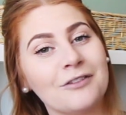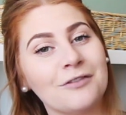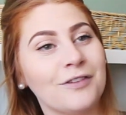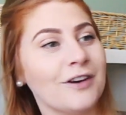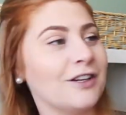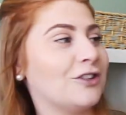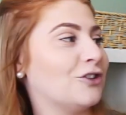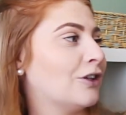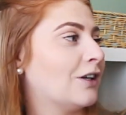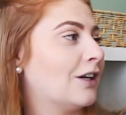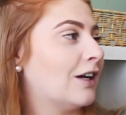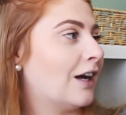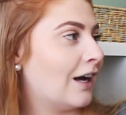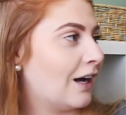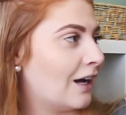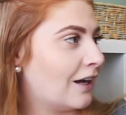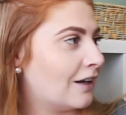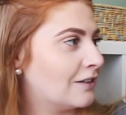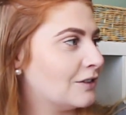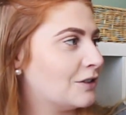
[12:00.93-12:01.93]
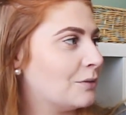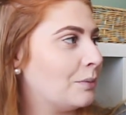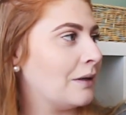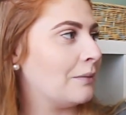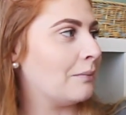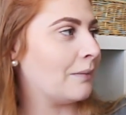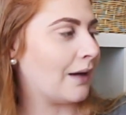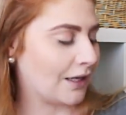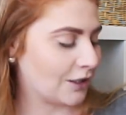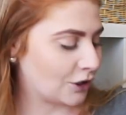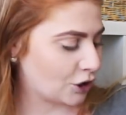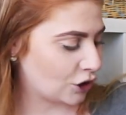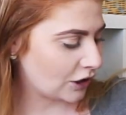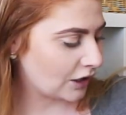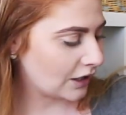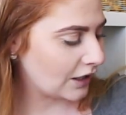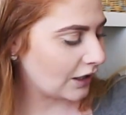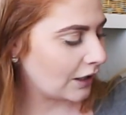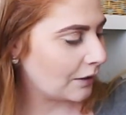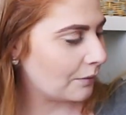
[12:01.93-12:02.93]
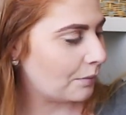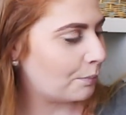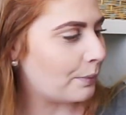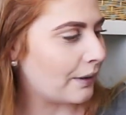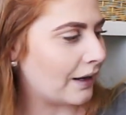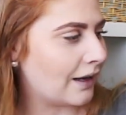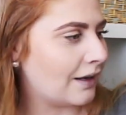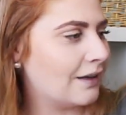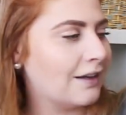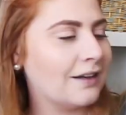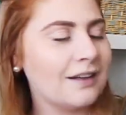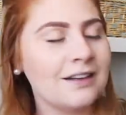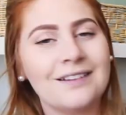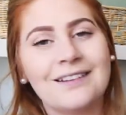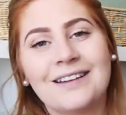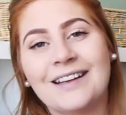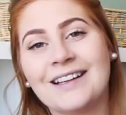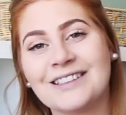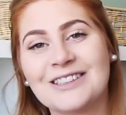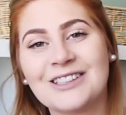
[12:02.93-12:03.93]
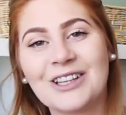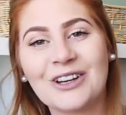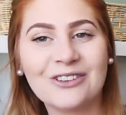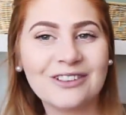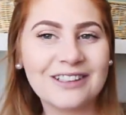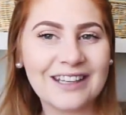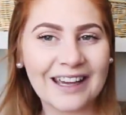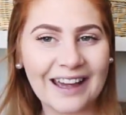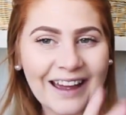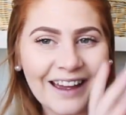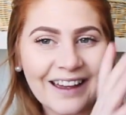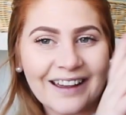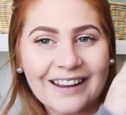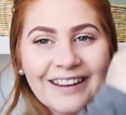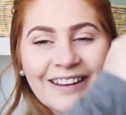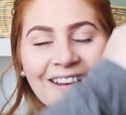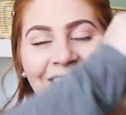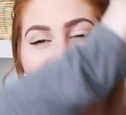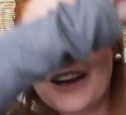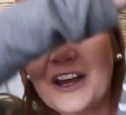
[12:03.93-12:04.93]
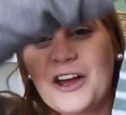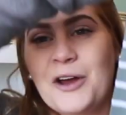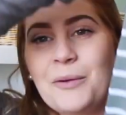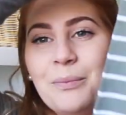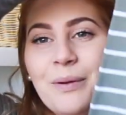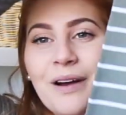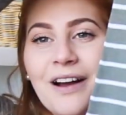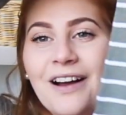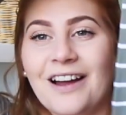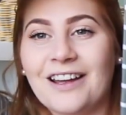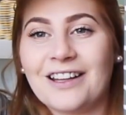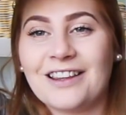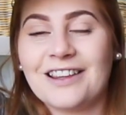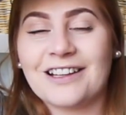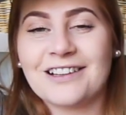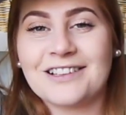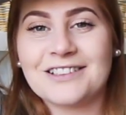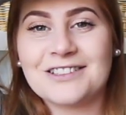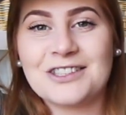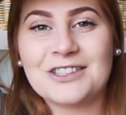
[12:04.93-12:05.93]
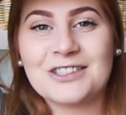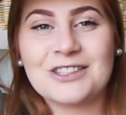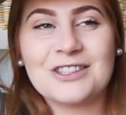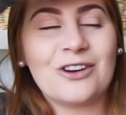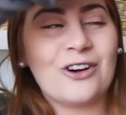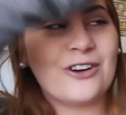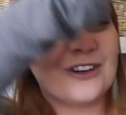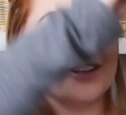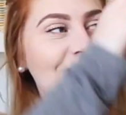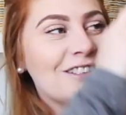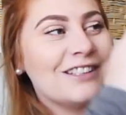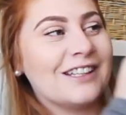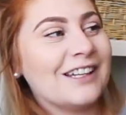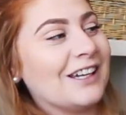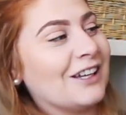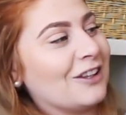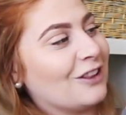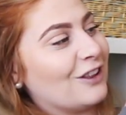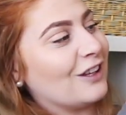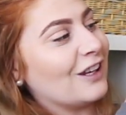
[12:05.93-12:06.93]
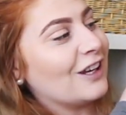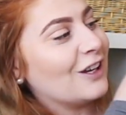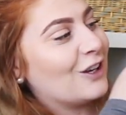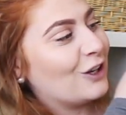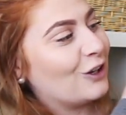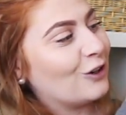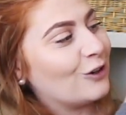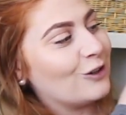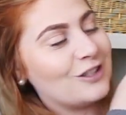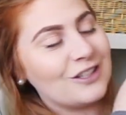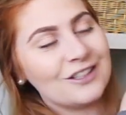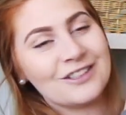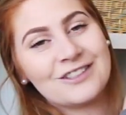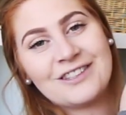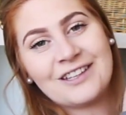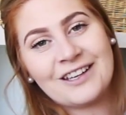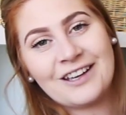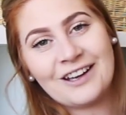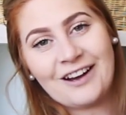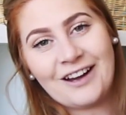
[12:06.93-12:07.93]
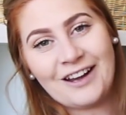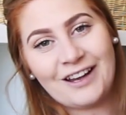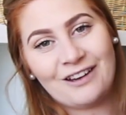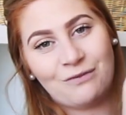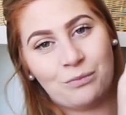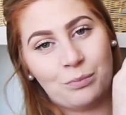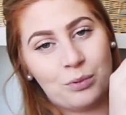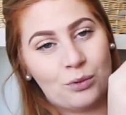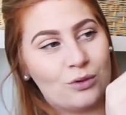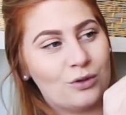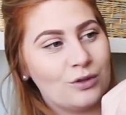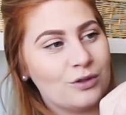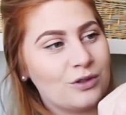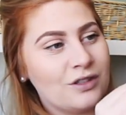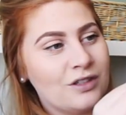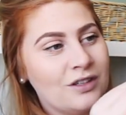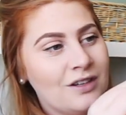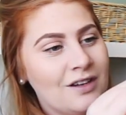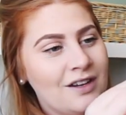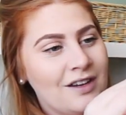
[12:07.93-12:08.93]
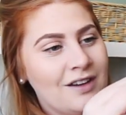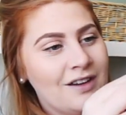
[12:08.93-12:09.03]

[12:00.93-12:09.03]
and Frederick can't be matching, but it's okay but I think this is honestly the cutest thing I have bought